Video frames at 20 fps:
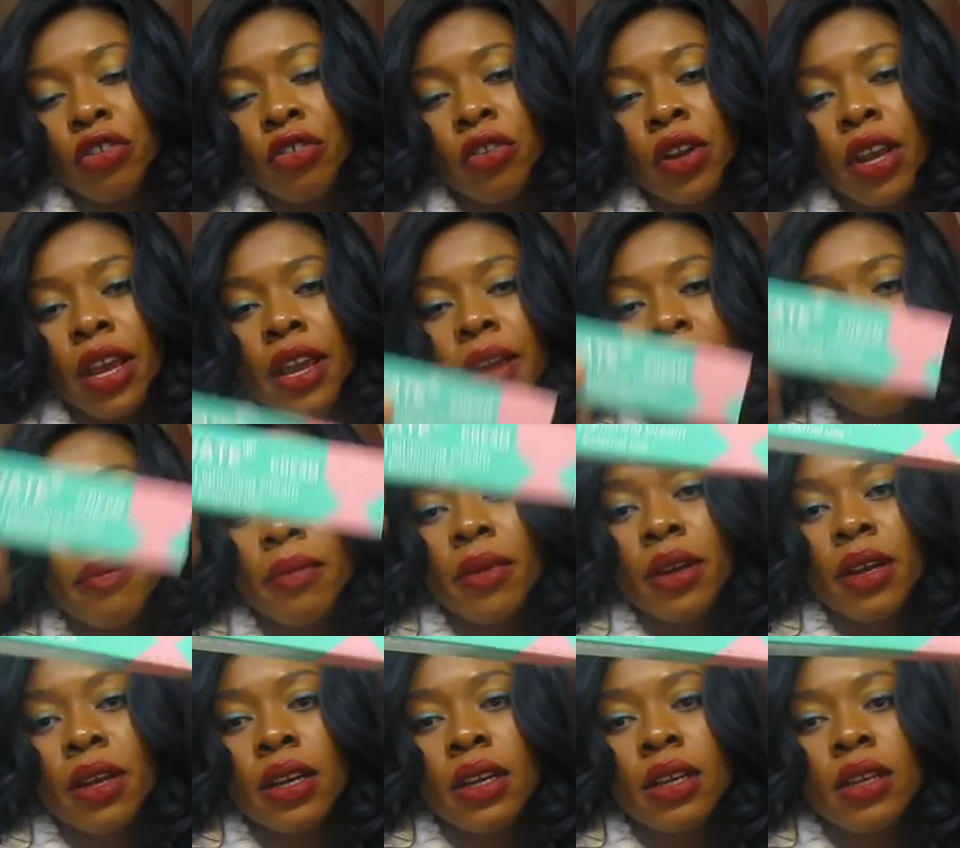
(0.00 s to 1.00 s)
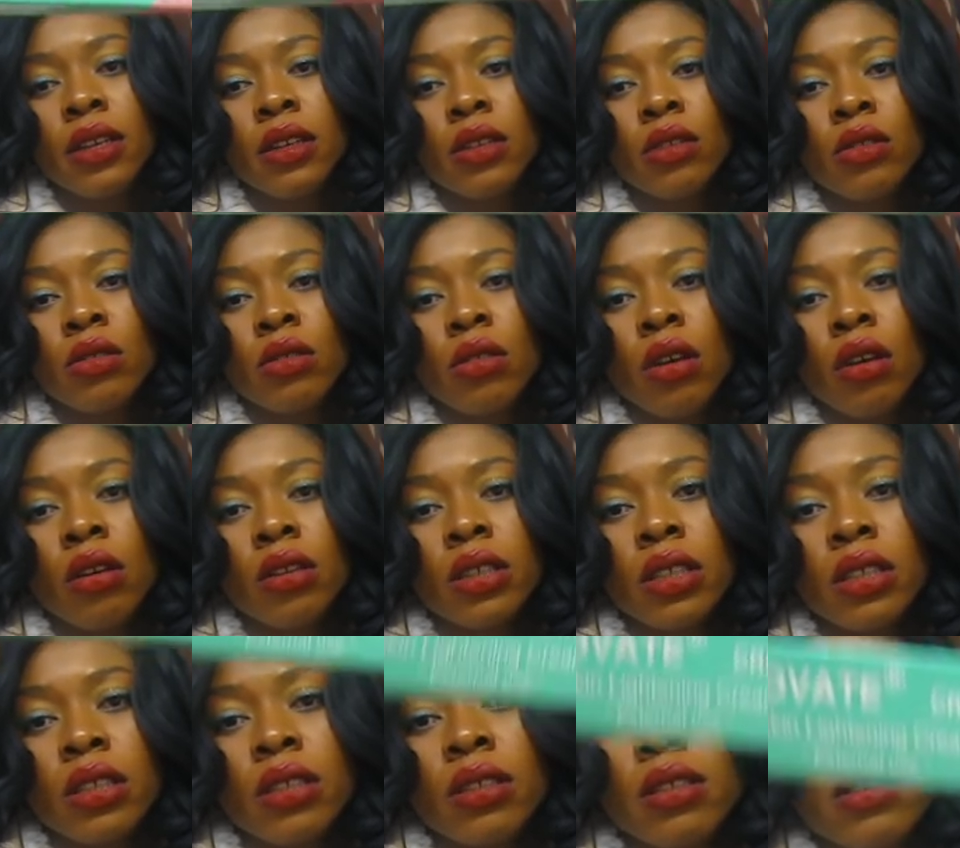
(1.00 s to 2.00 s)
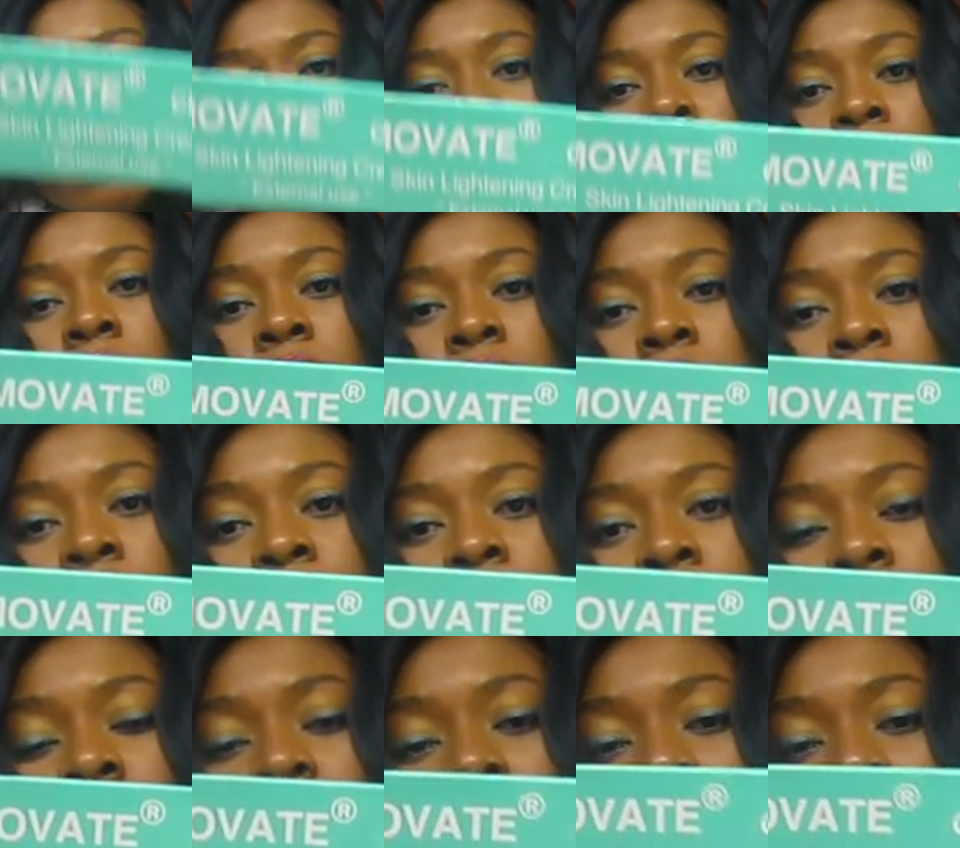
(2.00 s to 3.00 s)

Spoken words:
cream. So this is the MOVATE cream,